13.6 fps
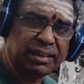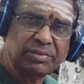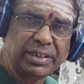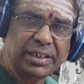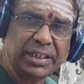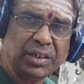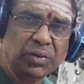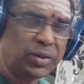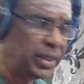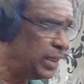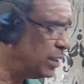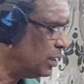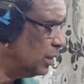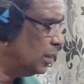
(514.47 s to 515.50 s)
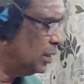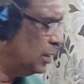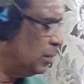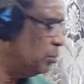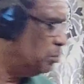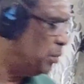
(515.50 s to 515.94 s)
have any unit,
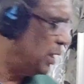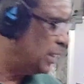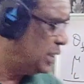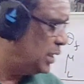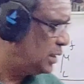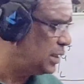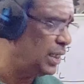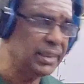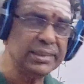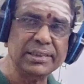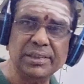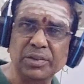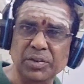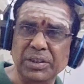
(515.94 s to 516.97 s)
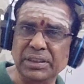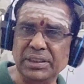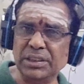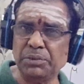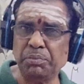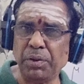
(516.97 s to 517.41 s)
but this has
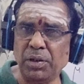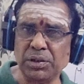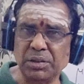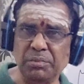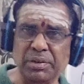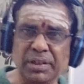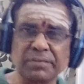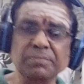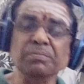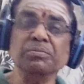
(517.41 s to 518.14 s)
units. It's possible.